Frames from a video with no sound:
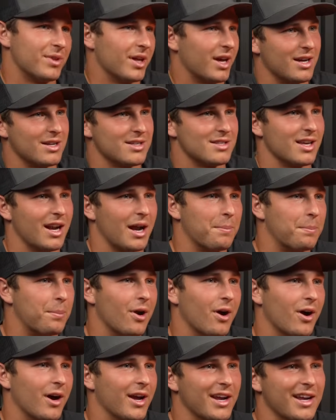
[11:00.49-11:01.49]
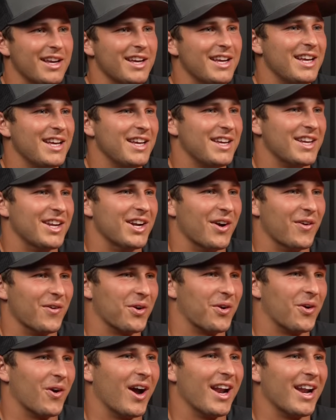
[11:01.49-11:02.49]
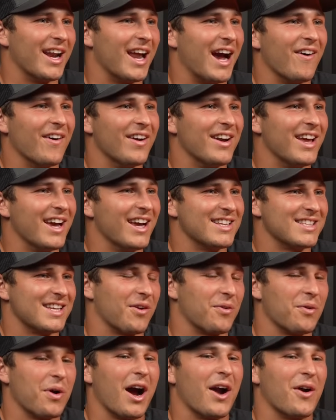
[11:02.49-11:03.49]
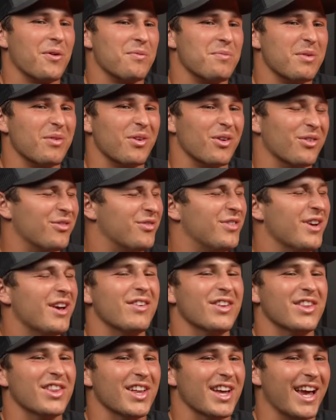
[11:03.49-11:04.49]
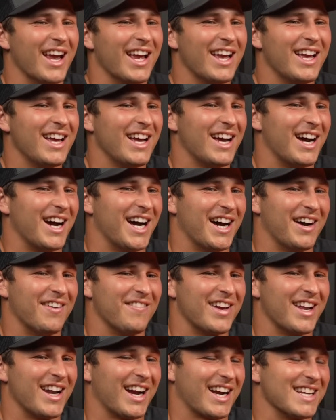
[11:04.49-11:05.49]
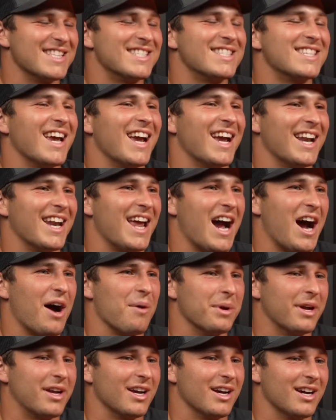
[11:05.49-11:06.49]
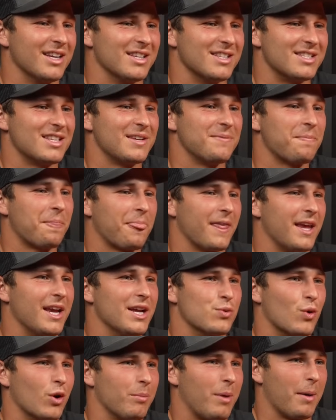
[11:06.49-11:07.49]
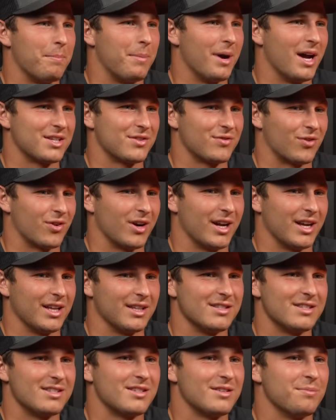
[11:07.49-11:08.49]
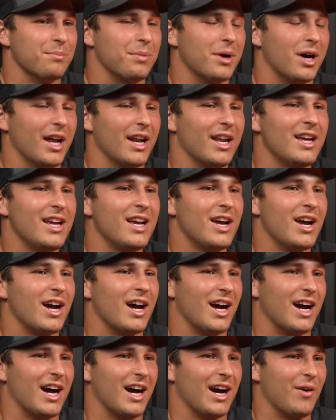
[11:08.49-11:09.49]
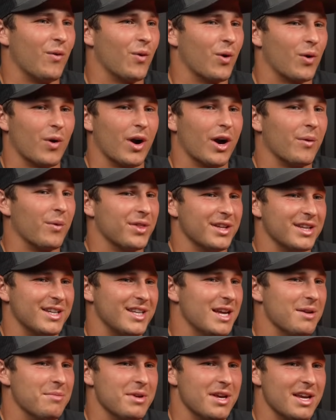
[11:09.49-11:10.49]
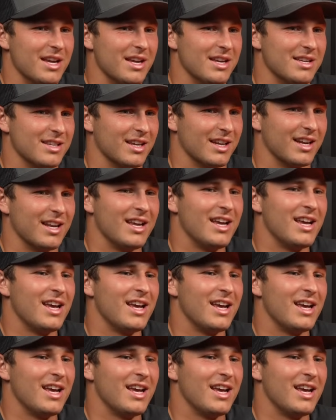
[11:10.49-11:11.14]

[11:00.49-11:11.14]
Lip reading: things that I probably regret nowadays. I remember vividly, and I can say it now because he's one of my best friends. But we're running with the DBs, and